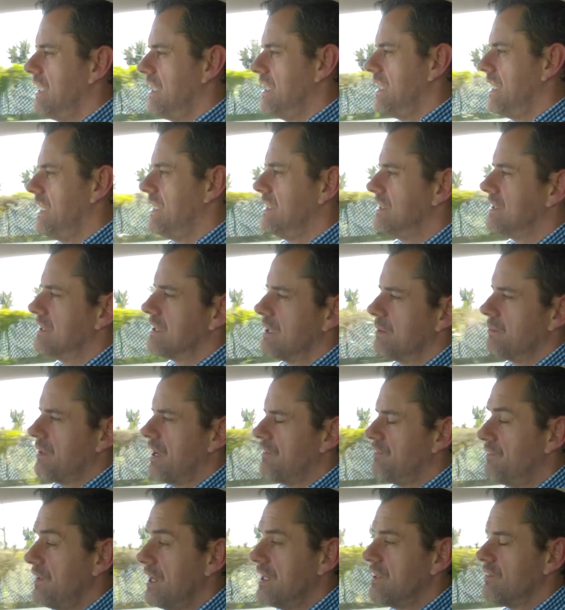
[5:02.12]
It is a
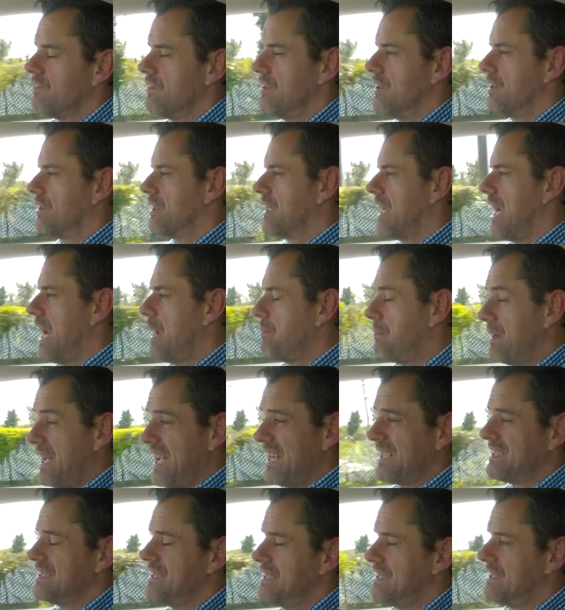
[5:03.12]
feather in their cap. I
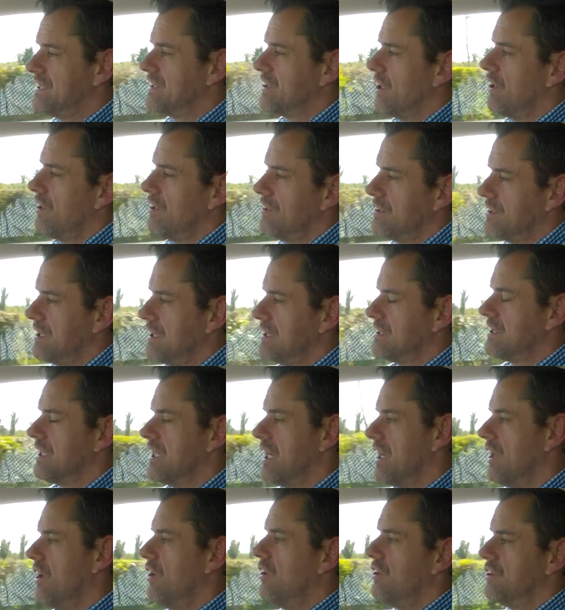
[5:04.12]
actually saw this on
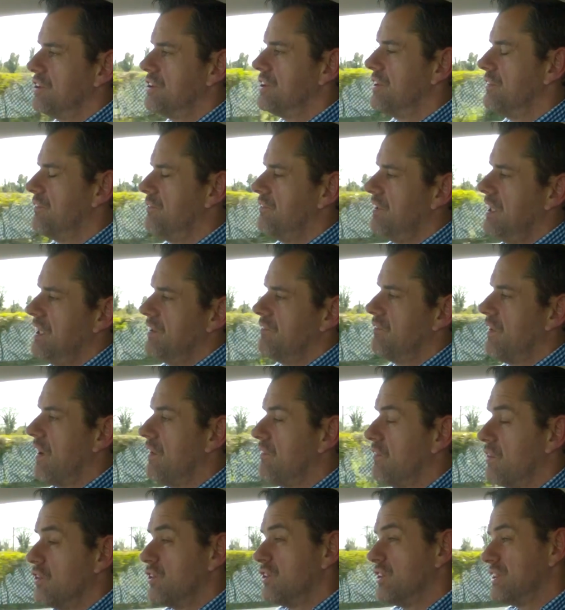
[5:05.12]
the launch of the Fiat
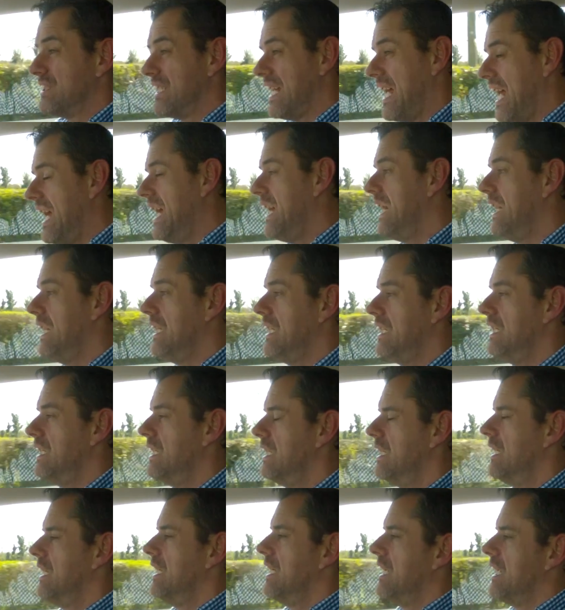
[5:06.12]
500L
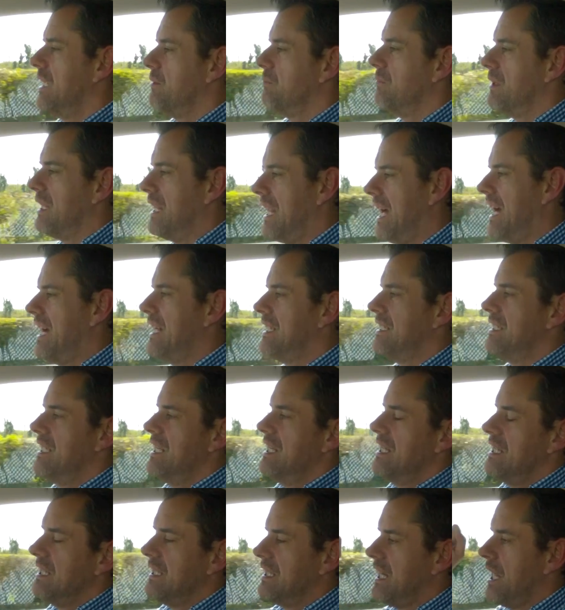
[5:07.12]
in Milan.
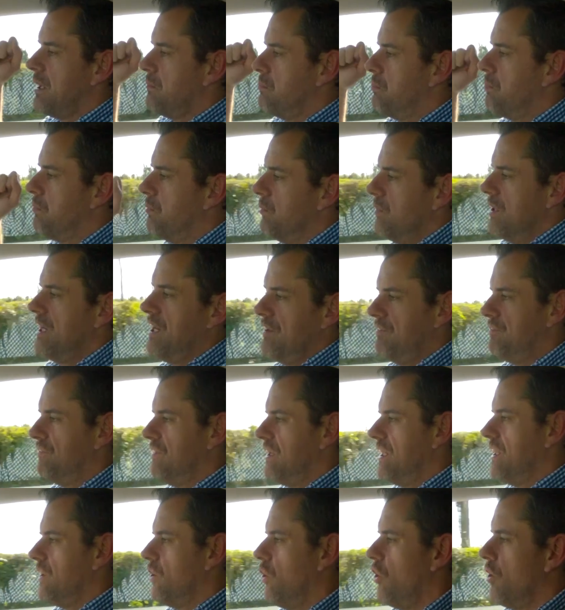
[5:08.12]
They
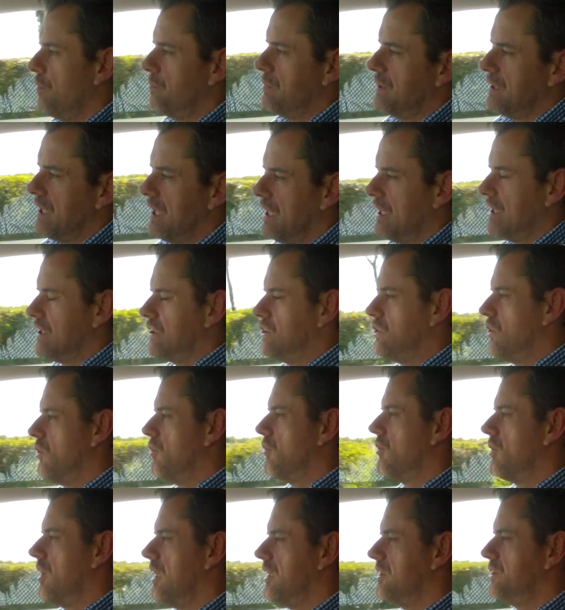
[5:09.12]
briefly opened the little
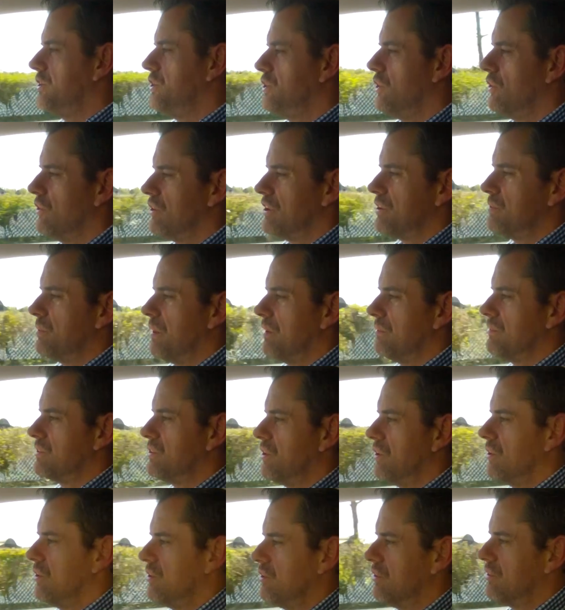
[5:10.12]
door and showed us what it was
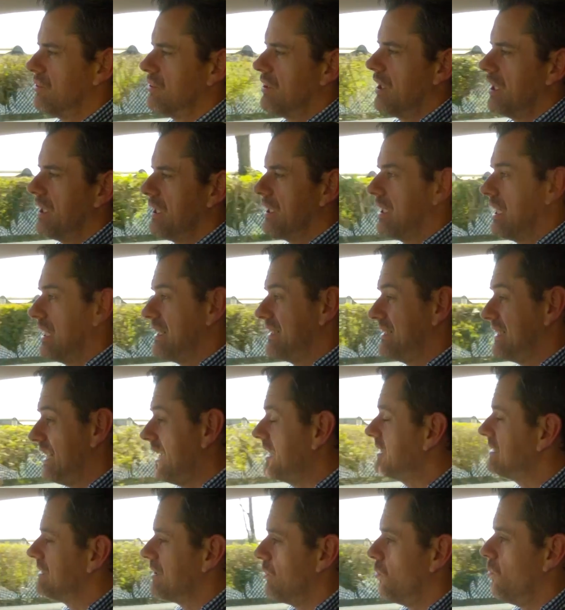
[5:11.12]
going to look like, and
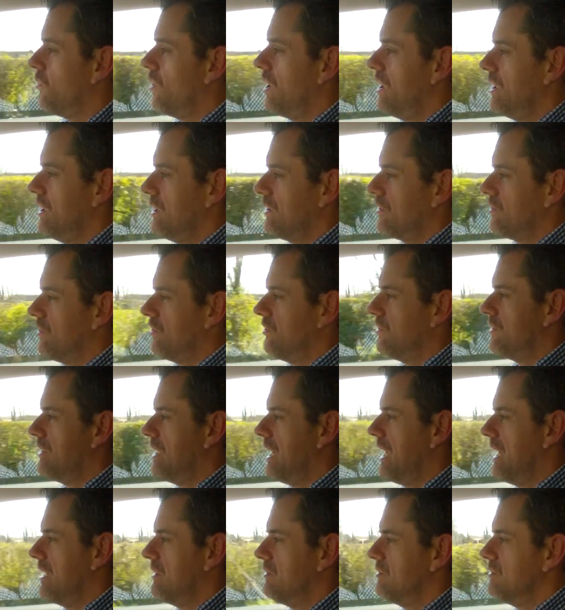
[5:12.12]
that's a while ago
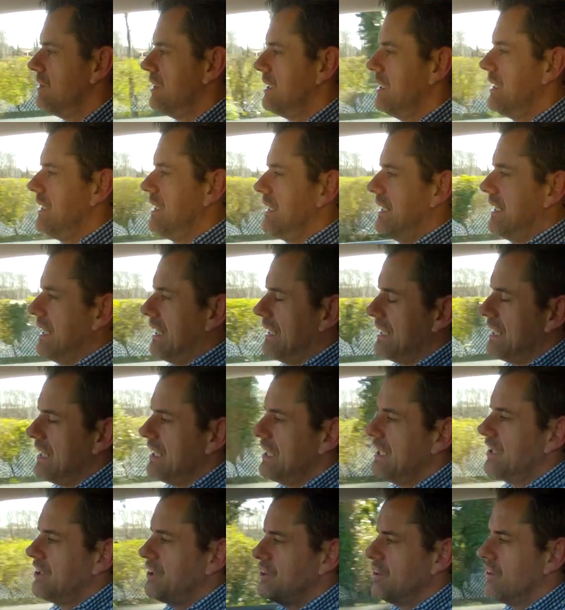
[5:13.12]
now. And then
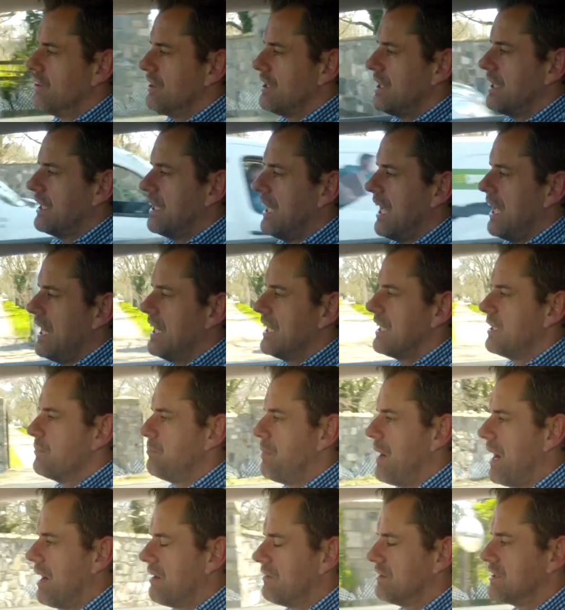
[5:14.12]
they showed it again at the
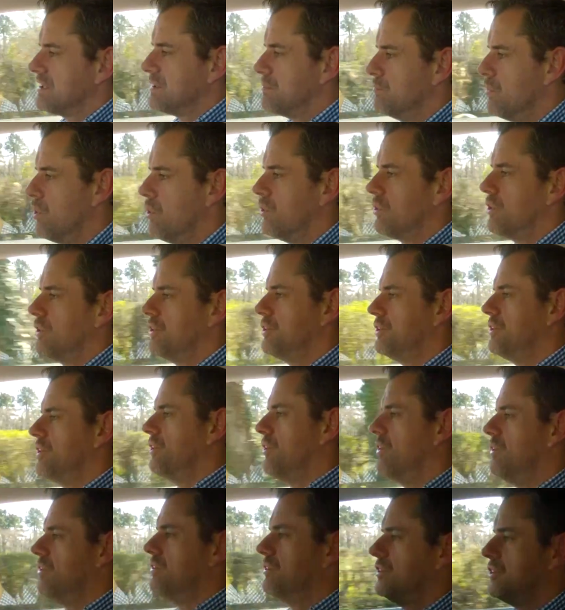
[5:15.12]
Paris Motor Show,